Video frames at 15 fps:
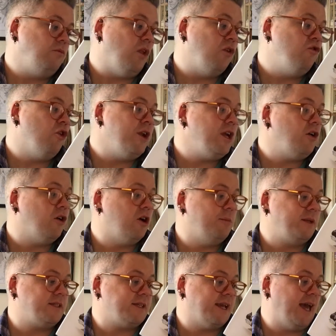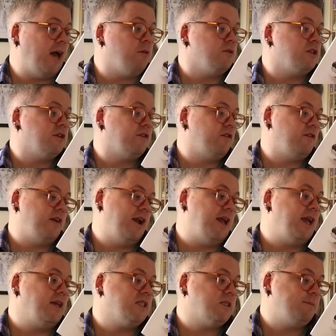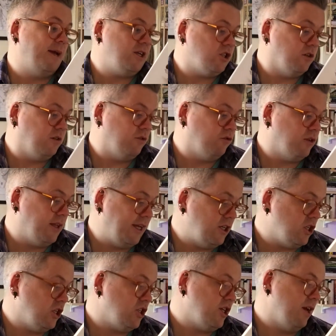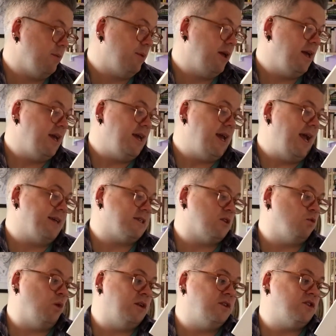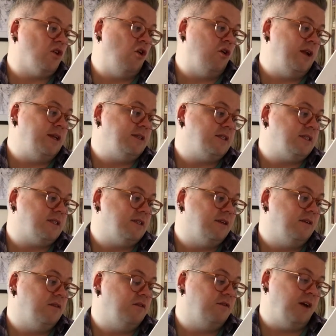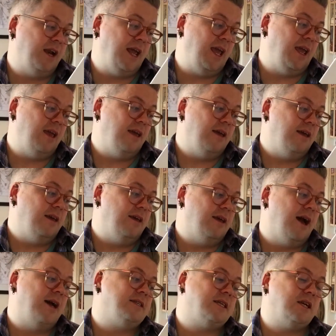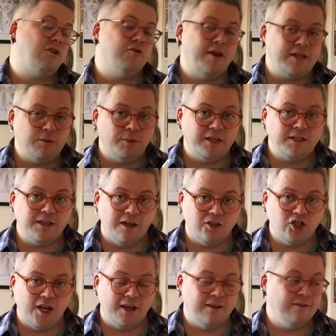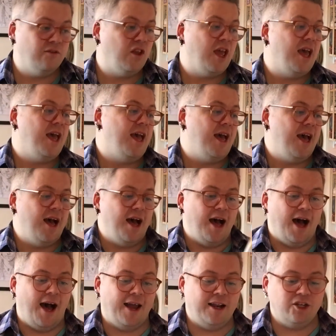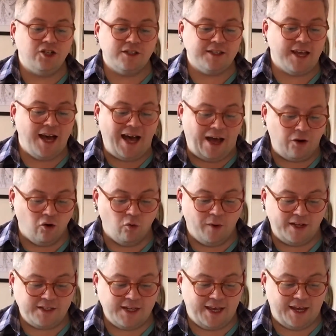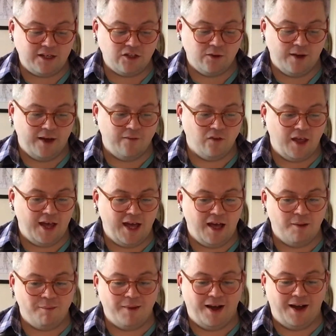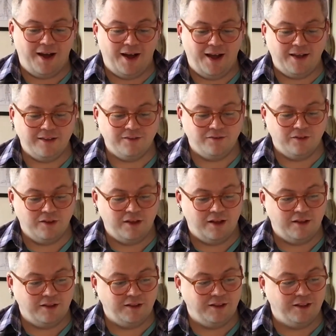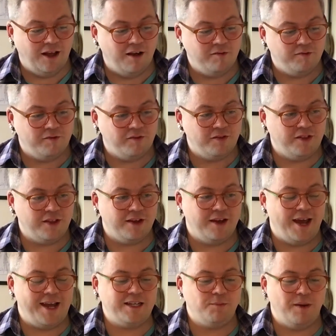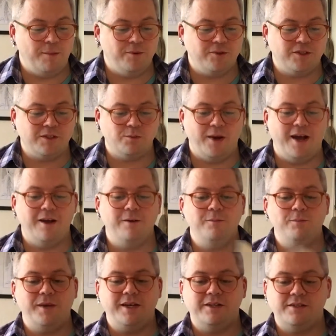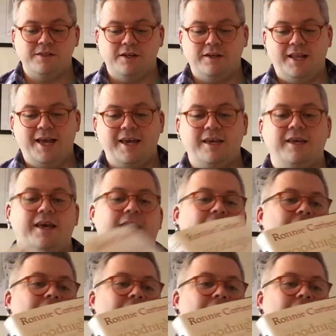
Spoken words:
Ronnie Corbett's account of a very special relationship is at once honest, funny, and incredibly touching. And I just cannot wait to get to it. I love the end papers as well, because they're like